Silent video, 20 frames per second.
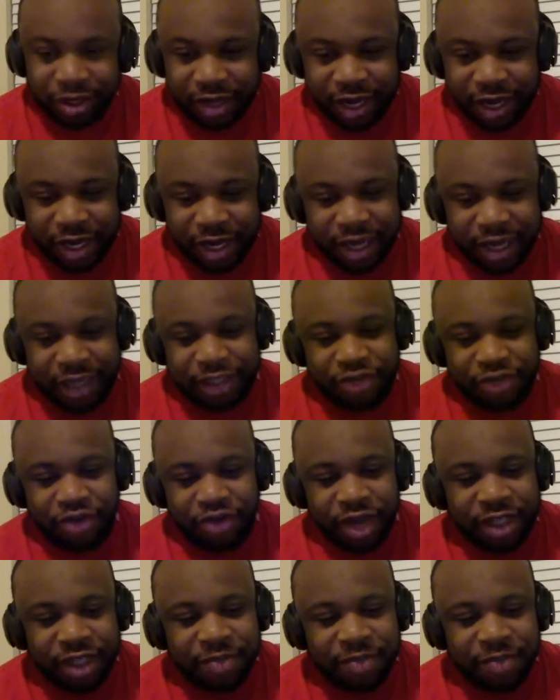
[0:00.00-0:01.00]
And it's
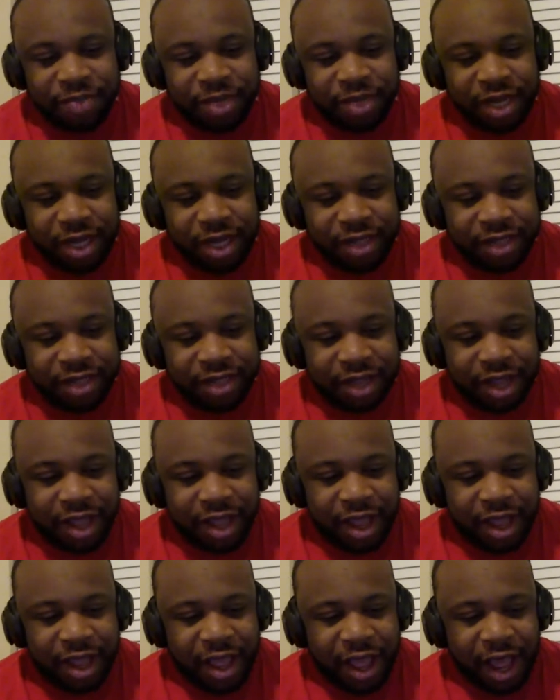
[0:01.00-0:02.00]
crazy because
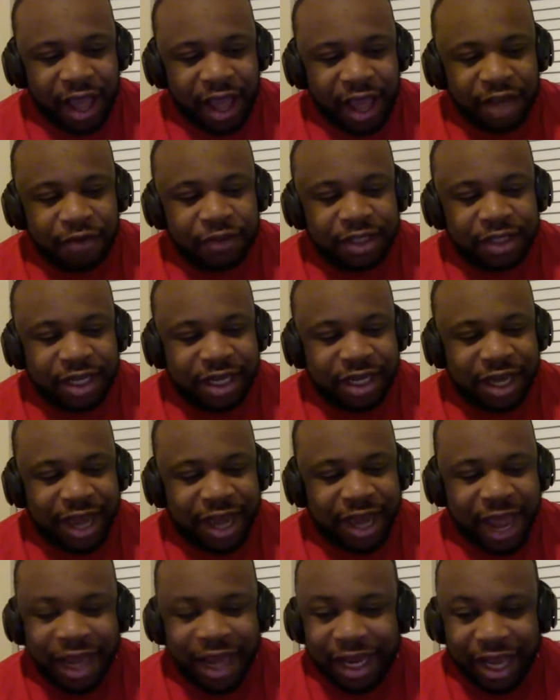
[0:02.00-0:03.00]
I used to
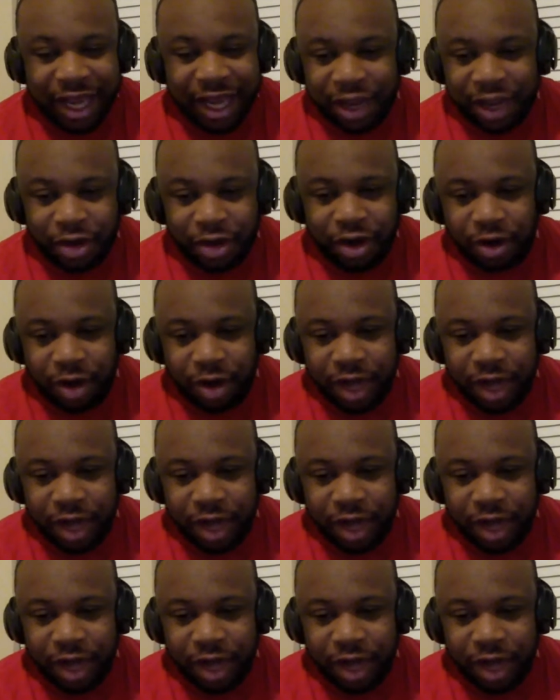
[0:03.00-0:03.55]
not like audio.